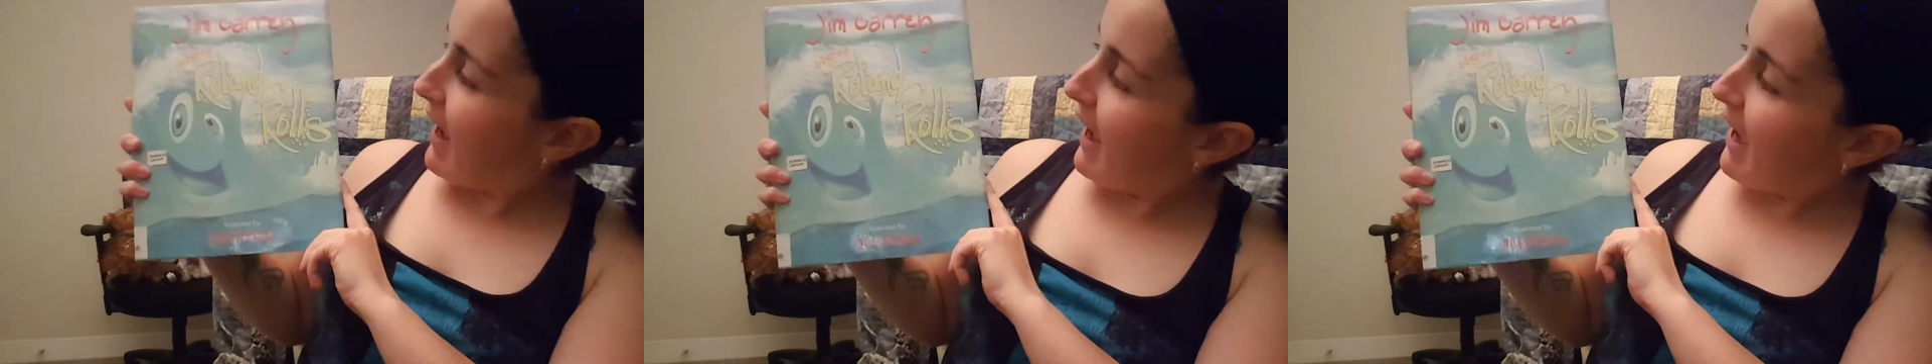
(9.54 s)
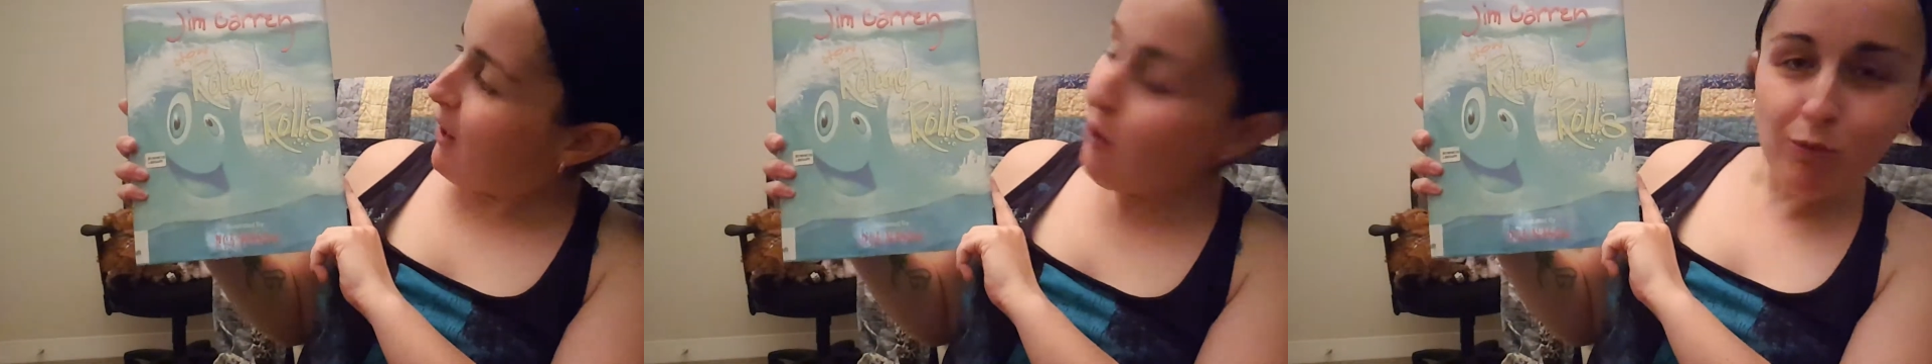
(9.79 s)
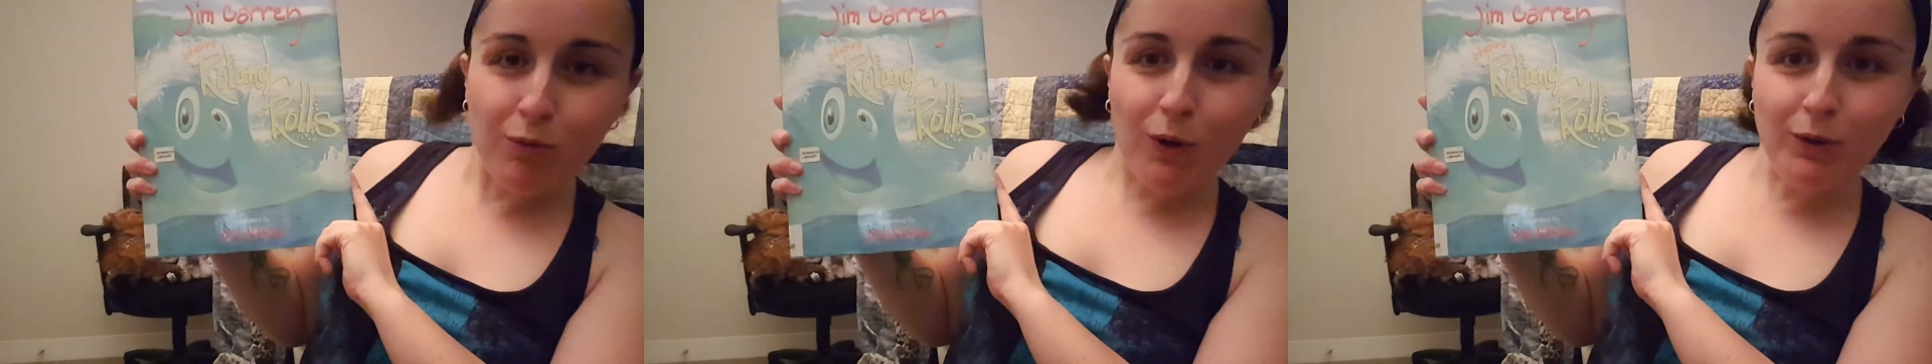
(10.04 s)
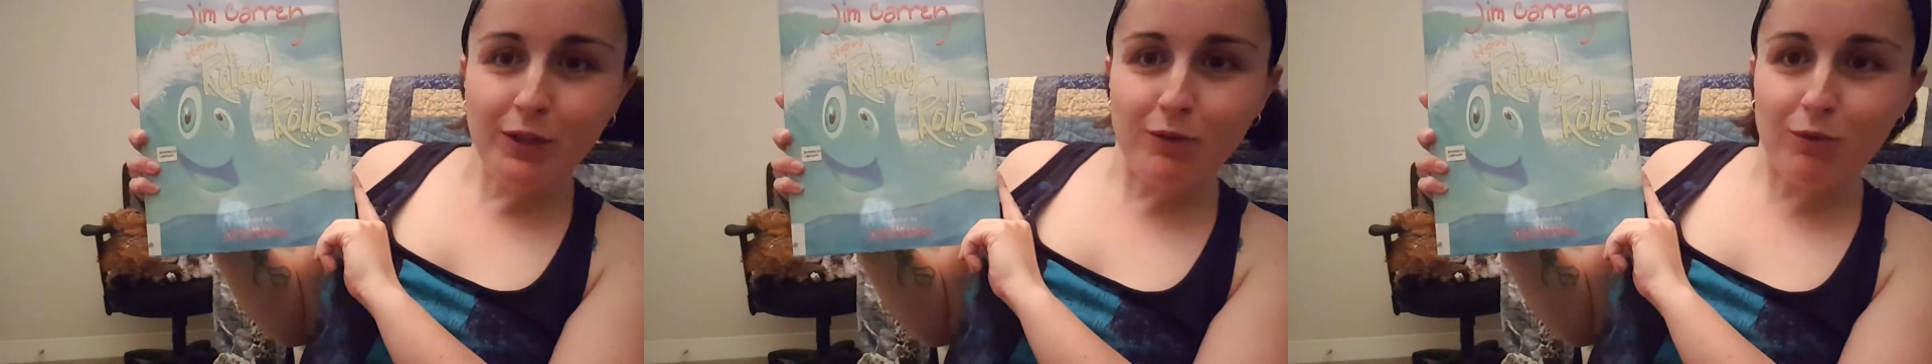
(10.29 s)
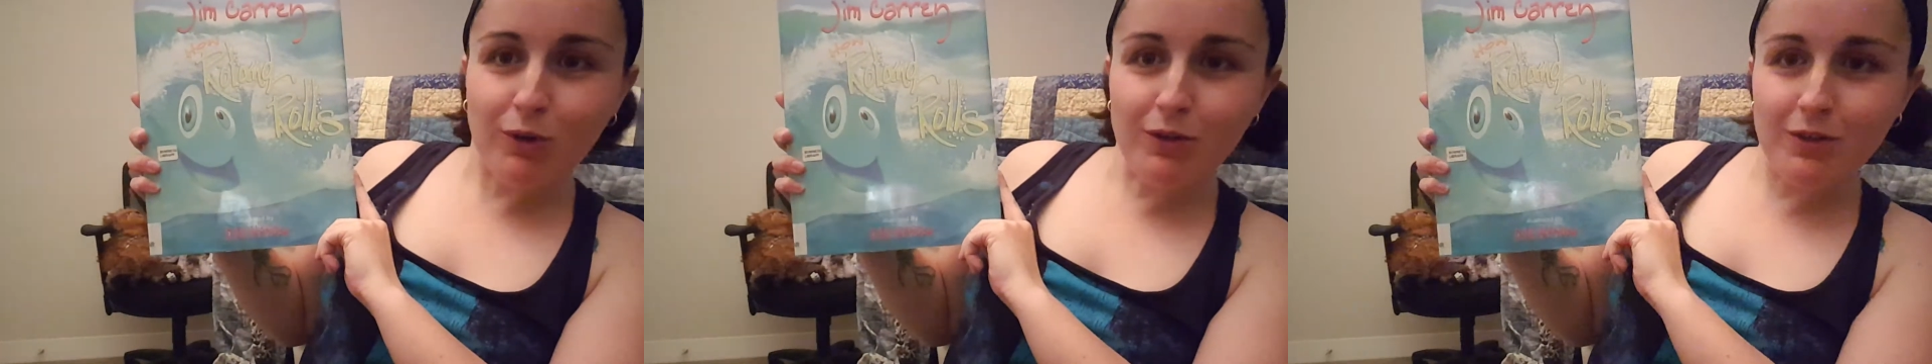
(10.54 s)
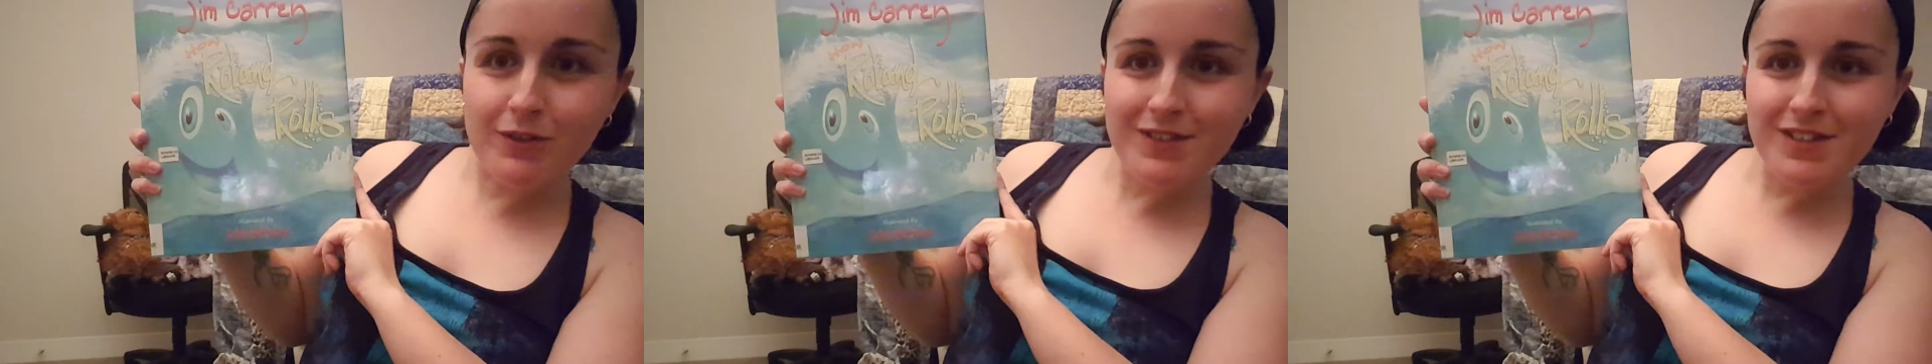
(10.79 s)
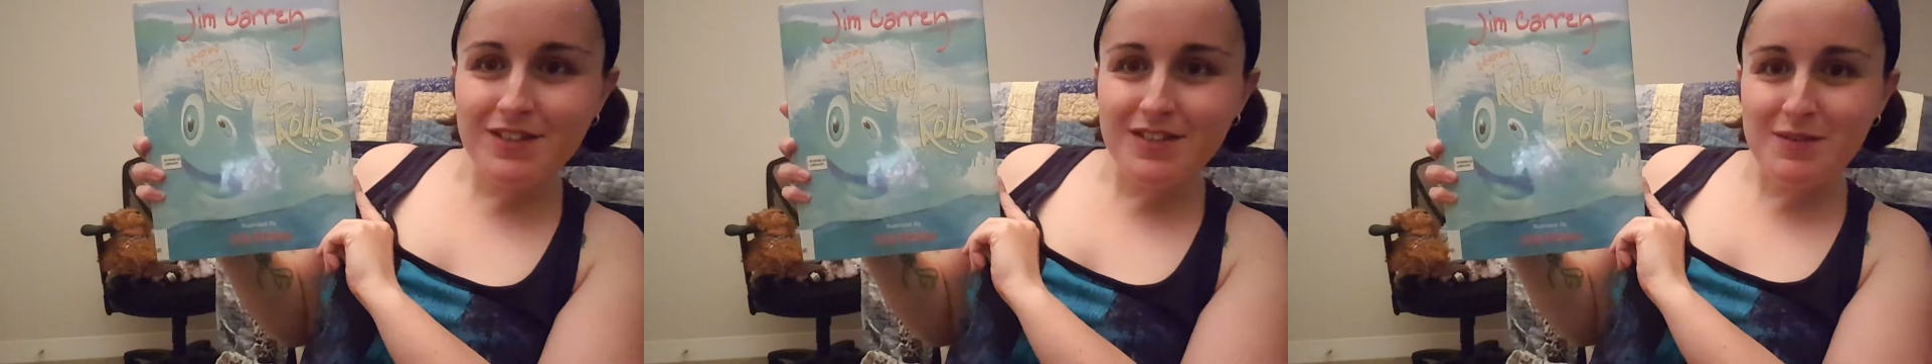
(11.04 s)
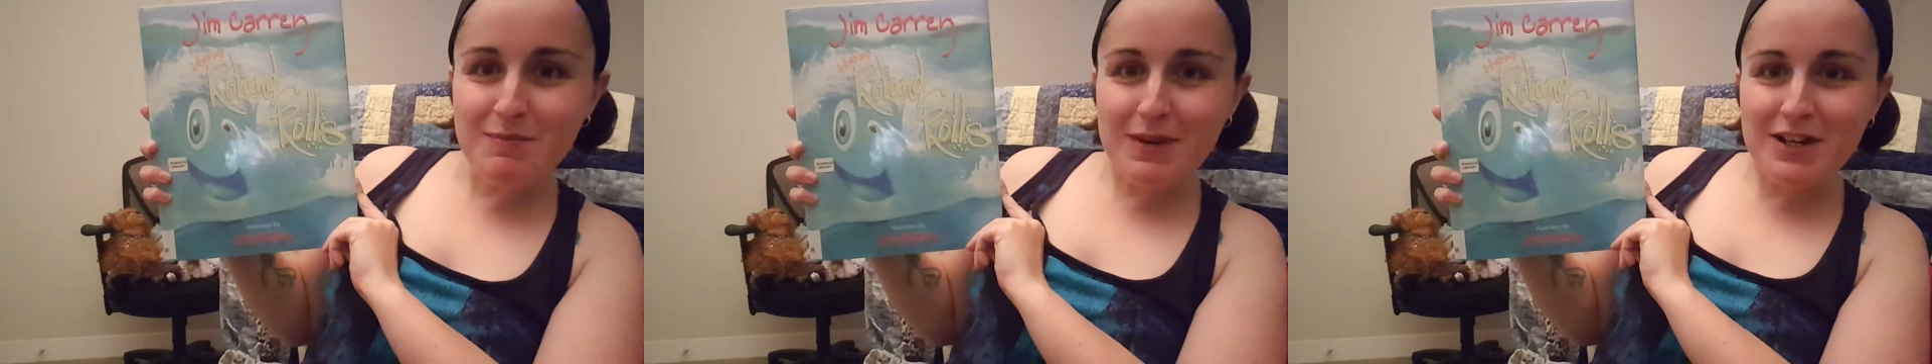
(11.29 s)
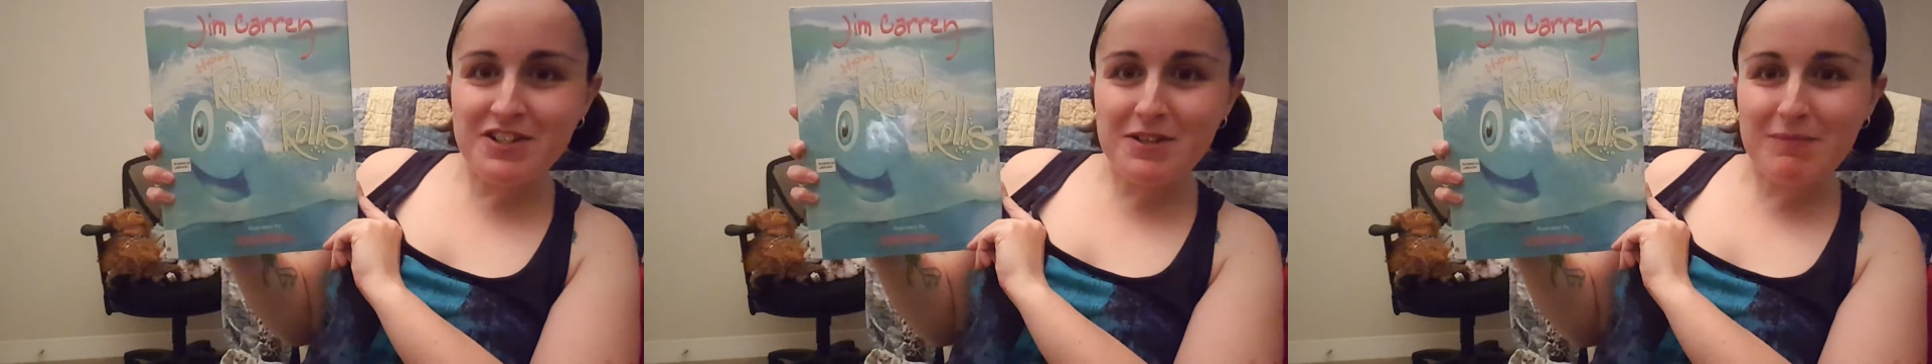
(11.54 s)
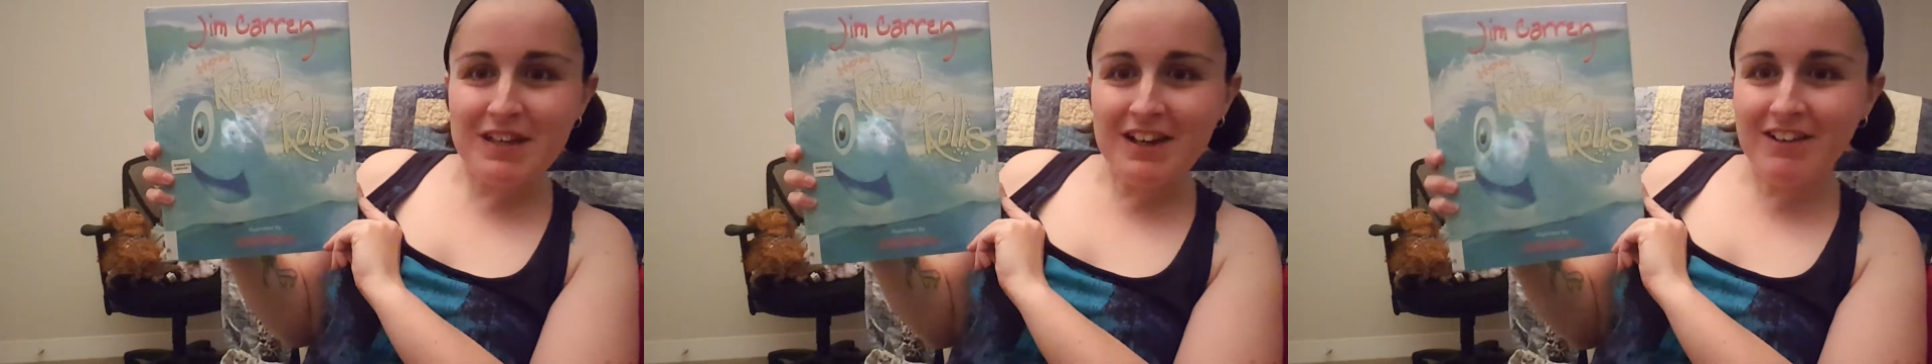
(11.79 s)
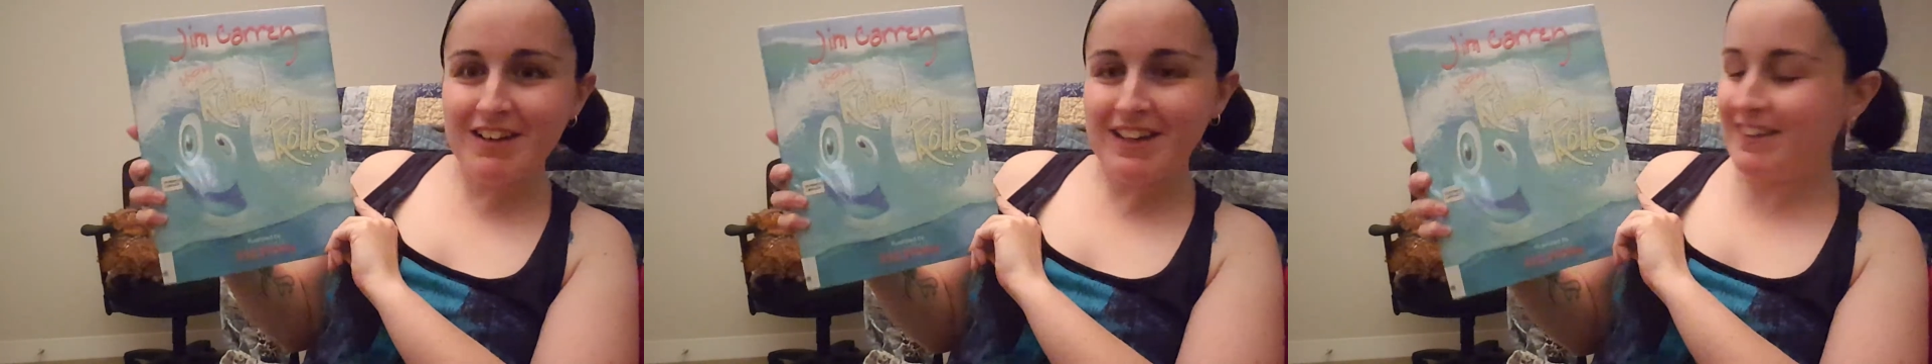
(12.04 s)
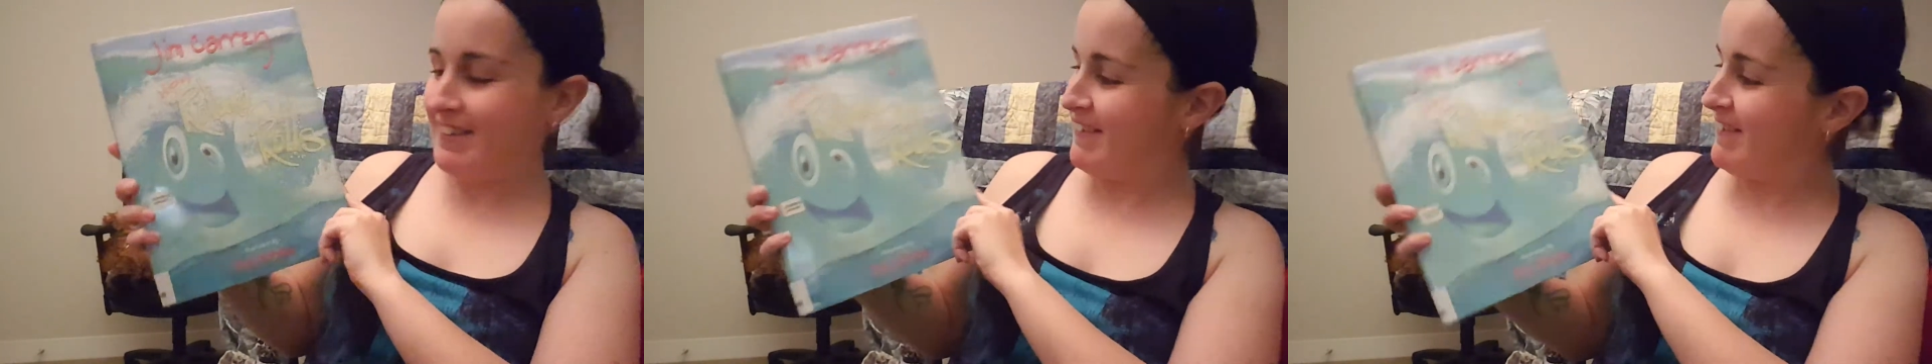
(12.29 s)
How Roland Rolls by Jim Carrey.